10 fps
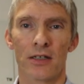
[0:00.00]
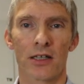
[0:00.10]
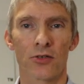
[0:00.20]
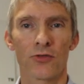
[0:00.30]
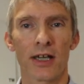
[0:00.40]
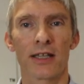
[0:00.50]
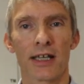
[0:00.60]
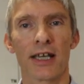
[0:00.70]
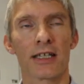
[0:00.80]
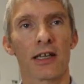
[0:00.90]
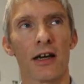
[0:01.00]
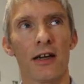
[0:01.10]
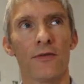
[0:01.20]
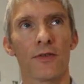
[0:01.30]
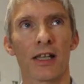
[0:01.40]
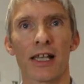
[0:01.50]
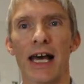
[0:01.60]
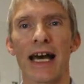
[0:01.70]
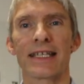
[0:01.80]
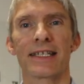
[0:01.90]
So the great thing is, over the
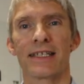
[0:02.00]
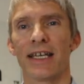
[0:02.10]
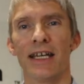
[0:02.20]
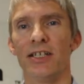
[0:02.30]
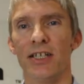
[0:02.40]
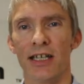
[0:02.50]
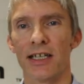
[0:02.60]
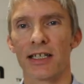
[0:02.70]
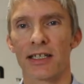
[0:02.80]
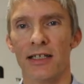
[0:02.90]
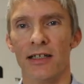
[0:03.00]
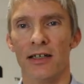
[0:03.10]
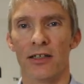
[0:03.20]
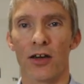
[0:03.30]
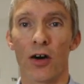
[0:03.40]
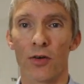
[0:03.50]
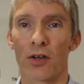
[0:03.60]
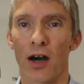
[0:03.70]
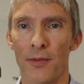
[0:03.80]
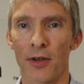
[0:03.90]
last 10 years, the whole
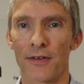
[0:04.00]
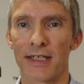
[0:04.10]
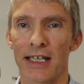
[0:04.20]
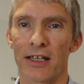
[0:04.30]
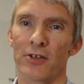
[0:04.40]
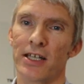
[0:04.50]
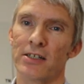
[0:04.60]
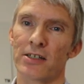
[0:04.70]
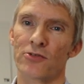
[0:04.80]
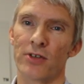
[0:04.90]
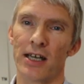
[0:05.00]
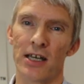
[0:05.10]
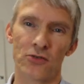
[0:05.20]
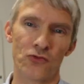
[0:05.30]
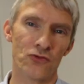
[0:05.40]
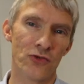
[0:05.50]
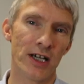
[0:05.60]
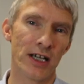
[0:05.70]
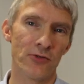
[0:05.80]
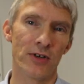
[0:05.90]
carbon offsetting industry has
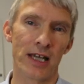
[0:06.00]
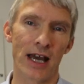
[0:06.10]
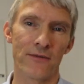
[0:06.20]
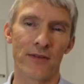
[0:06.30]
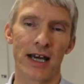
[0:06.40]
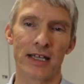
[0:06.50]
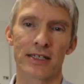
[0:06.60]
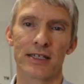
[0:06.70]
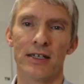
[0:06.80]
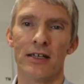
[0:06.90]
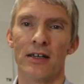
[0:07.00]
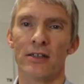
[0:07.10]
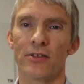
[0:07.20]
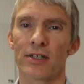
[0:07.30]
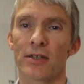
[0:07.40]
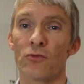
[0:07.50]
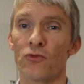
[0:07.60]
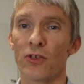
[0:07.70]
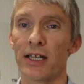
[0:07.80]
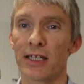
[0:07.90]
really, really advanced. There are
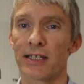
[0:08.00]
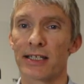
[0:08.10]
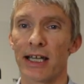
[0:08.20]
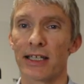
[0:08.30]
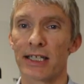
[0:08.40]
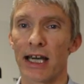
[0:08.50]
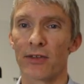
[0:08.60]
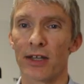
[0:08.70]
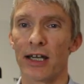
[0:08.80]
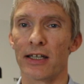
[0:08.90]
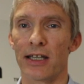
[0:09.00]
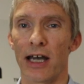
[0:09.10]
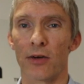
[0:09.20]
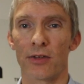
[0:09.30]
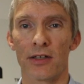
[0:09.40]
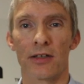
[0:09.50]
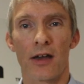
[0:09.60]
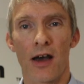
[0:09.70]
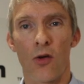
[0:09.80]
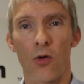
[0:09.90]
some really good standards out there now that
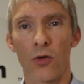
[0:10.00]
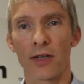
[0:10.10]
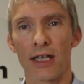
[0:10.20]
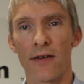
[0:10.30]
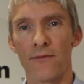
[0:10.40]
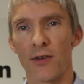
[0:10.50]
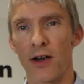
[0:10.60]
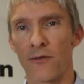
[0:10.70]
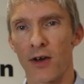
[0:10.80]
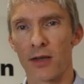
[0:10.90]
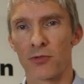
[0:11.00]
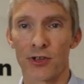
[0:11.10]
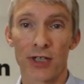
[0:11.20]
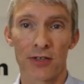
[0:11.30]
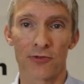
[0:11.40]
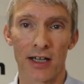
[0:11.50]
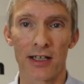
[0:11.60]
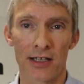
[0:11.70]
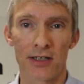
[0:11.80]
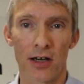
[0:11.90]
audit and verify the projects right
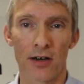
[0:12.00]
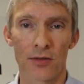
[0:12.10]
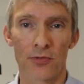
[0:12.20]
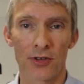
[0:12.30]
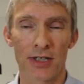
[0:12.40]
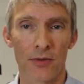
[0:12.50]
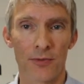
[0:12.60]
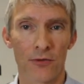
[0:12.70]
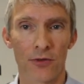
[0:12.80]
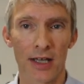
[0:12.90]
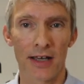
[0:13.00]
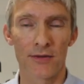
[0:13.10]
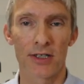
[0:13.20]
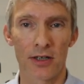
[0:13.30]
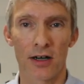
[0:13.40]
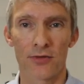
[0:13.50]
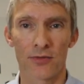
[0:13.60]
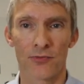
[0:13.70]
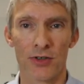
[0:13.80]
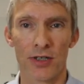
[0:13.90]
at the start of the project before they even start
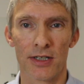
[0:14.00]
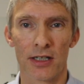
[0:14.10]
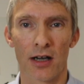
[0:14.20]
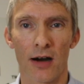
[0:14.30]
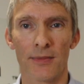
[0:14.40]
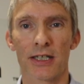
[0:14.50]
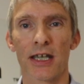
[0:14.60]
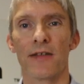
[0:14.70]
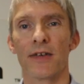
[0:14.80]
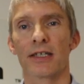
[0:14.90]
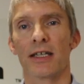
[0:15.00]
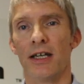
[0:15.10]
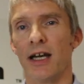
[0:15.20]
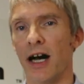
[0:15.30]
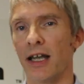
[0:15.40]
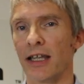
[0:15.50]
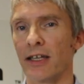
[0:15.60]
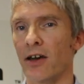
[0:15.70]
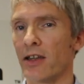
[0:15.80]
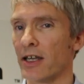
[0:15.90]
producing carbon savings, and
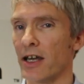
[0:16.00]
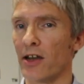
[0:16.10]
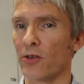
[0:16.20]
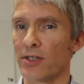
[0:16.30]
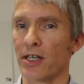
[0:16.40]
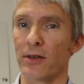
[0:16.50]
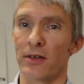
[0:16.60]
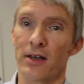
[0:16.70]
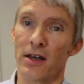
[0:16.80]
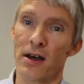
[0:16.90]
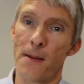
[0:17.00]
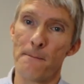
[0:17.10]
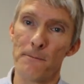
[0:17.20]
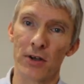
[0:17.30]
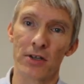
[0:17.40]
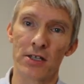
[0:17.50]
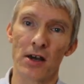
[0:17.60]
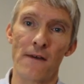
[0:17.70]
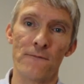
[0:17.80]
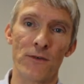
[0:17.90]
then they also
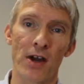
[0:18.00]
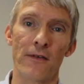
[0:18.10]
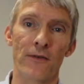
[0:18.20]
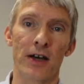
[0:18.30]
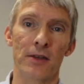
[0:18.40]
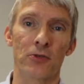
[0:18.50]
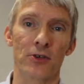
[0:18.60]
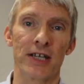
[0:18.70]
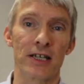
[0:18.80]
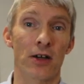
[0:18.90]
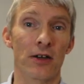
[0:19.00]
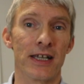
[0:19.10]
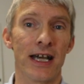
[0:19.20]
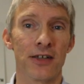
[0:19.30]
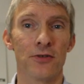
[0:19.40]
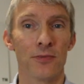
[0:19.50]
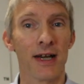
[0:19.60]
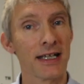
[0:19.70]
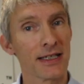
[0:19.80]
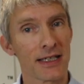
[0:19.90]
monitor and verify the projects on an annual
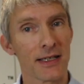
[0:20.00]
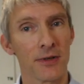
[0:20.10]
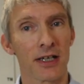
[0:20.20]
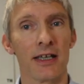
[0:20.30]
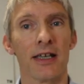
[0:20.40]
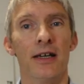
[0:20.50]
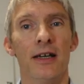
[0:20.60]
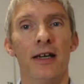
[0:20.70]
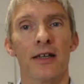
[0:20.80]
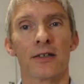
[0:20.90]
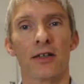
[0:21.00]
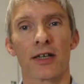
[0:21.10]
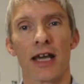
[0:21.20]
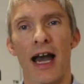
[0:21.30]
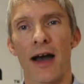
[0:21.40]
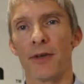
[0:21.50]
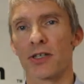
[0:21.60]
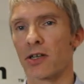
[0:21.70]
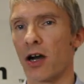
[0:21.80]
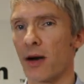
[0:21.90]
basis, typically, to look at how
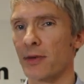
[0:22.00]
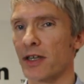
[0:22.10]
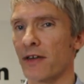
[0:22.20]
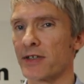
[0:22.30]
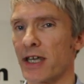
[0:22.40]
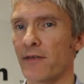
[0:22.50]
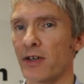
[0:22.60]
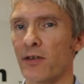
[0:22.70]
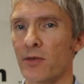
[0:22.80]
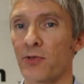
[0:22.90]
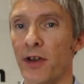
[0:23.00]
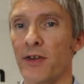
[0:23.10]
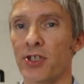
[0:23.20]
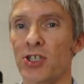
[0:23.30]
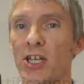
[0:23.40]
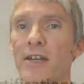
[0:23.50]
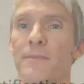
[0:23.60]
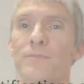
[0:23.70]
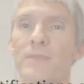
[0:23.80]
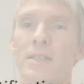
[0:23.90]
much carbon they've saved over the previous year.